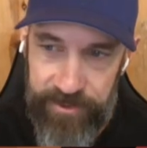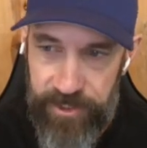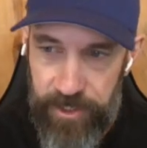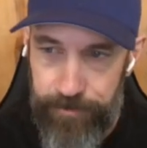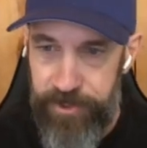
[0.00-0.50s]
to
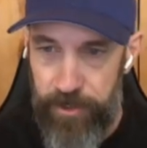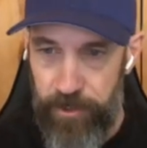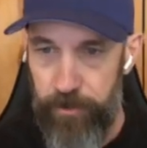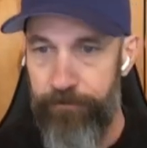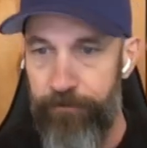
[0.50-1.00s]
keep
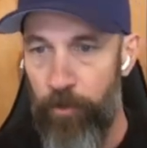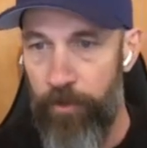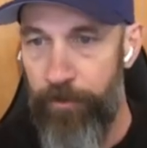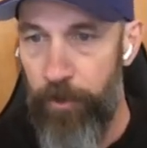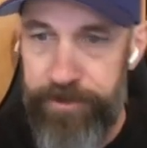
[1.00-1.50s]
studying for the
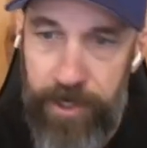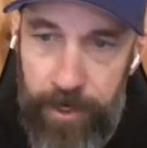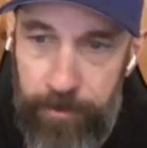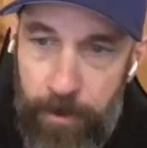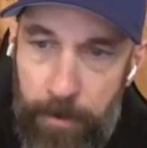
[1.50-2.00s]
3rd
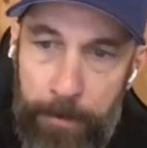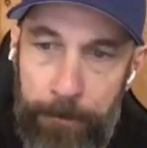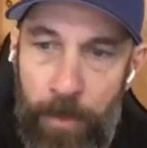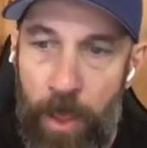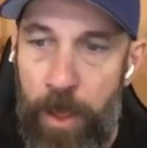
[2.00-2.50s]
time,
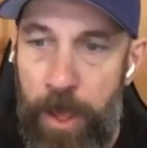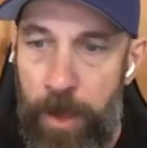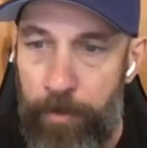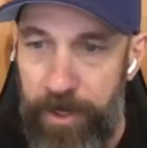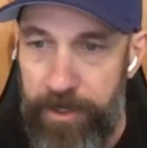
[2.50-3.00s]

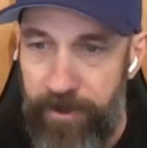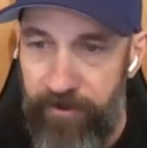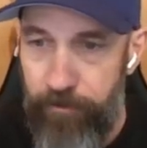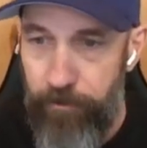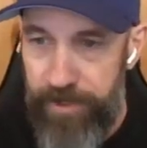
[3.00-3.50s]
but I
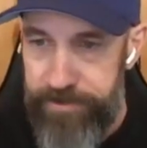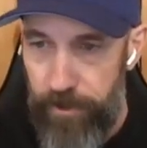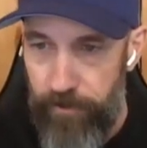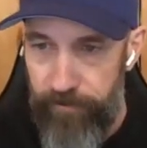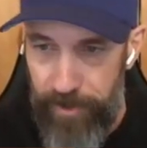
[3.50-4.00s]
gave
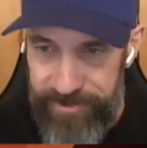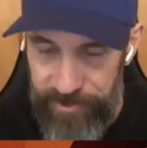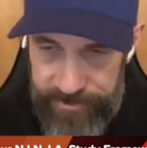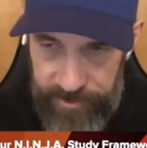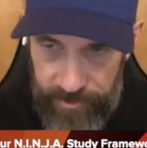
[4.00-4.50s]
myself much
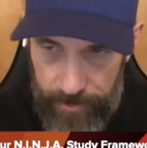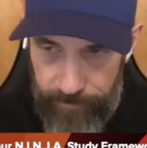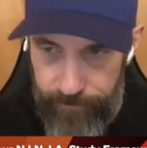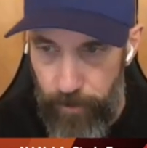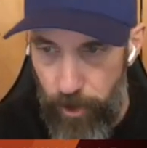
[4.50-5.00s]
less study time for
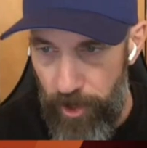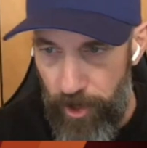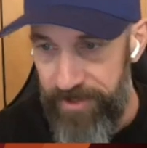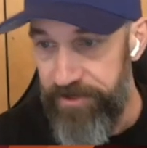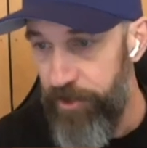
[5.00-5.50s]
FAR. I
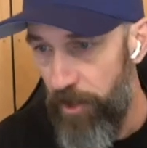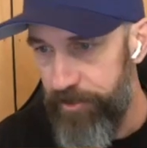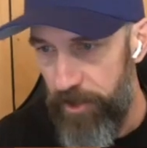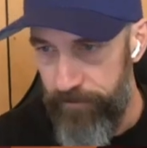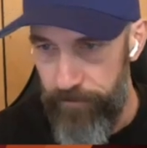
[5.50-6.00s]
didn't start
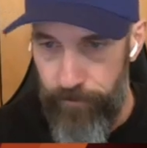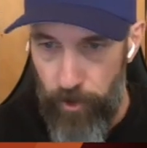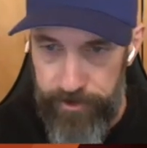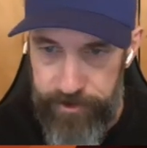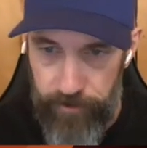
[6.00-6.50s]
studying for FAR
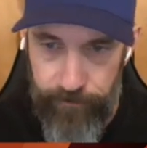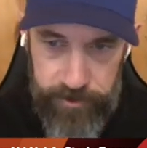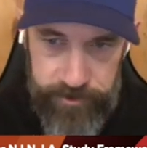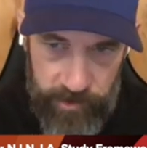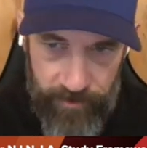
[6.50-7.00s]
until the
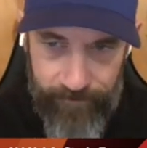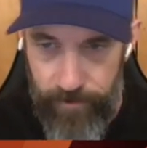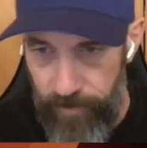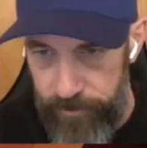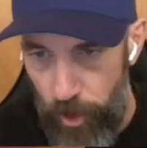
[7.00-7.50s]
1st week of
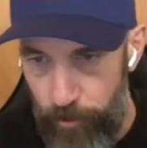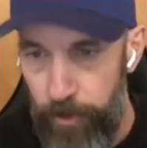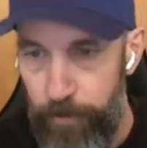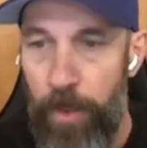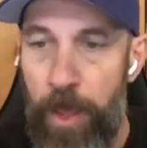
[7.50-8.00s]

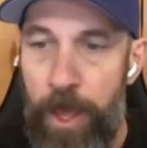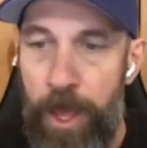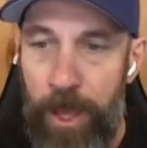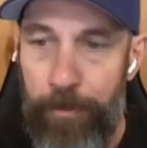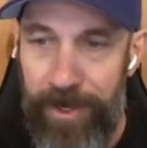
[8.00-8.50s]
October.
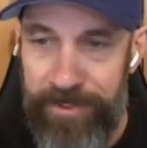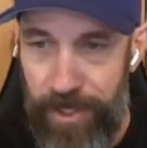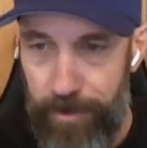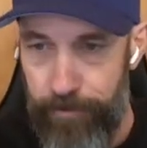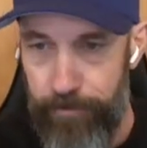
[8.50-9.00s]
My
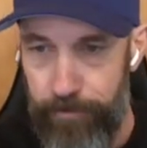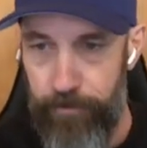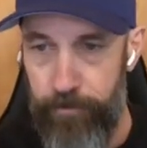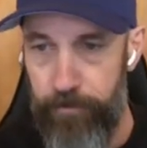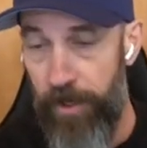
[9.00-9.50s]

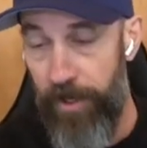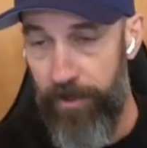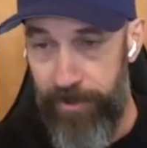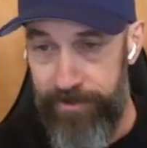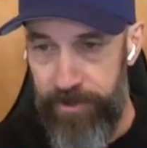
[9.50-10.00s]

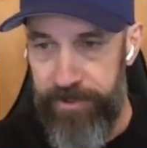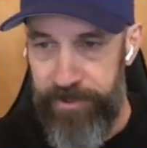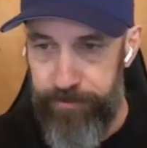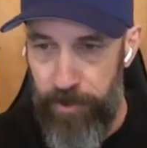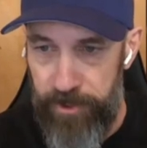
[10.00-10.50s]
NTS
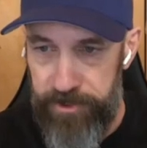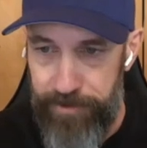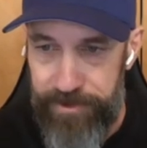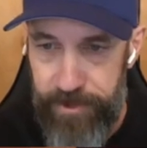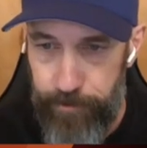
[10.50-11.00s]
expires
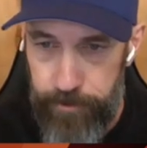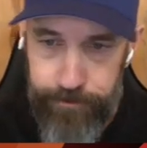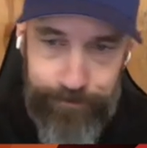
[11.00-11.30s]
mid-December.